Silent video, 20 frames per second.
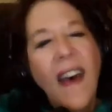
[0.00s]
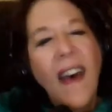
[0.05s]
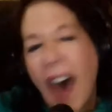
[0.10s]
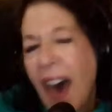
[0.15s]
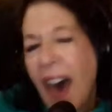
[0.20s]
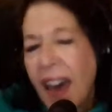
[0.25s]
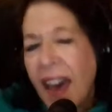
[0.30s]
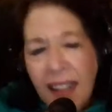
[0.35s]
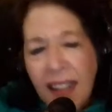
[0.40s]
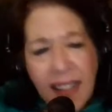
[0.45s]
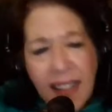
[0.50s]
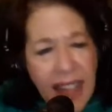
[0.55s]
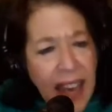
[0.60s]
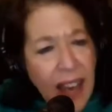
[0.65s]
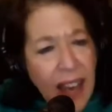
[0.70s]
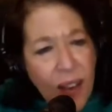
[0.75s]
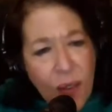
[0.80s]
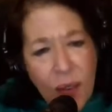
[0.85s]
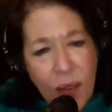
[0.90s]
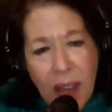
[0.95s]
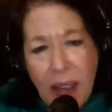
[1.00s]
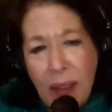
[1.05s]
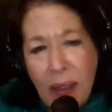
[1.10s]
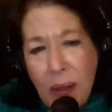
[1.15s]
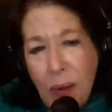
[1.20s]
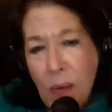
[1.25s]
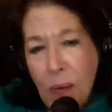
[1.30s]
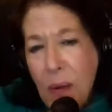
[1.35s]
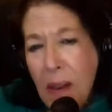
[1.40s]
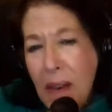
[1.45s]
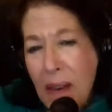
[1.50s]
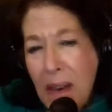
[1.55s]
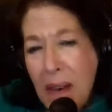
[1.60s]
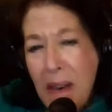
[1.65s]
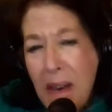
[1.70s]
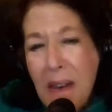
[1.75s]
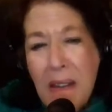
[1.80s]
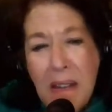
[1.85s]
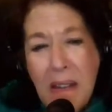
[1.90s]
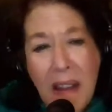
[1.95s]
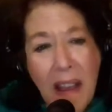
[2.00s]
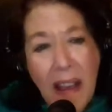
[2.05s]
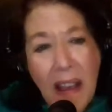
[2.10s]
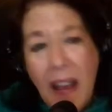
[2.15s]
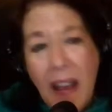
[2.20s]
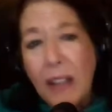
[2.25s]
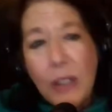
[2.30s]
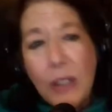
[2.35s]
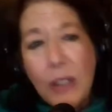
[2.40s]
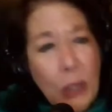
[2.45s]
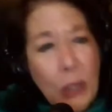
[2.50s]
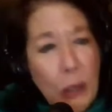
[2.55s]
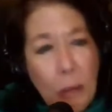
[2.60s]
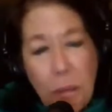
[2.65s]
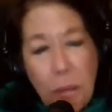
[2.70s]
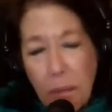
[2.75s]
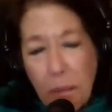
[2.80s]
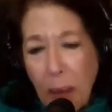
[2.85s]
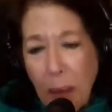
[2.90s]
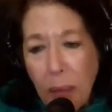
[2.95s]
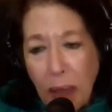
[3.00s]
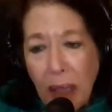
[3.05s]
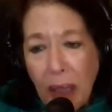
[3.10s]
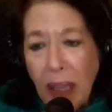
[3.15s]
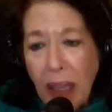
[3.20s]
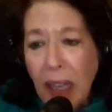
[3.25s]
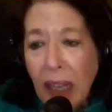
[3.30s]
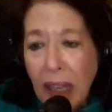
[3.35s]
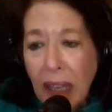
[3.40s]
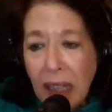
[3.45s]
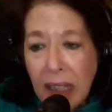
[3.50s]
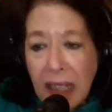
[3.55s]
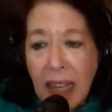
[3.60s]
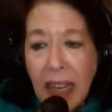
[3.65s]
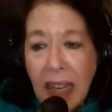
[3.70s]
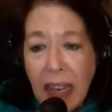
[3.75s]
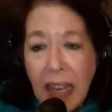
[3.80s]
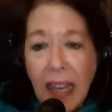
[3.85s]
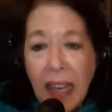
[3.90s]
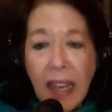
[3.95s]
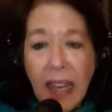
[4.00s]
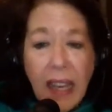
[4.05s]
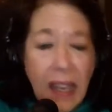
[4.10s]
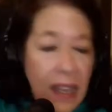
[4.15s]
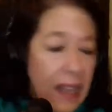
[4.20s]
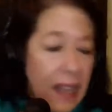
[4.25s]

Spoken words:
on a downhill run to Papagate.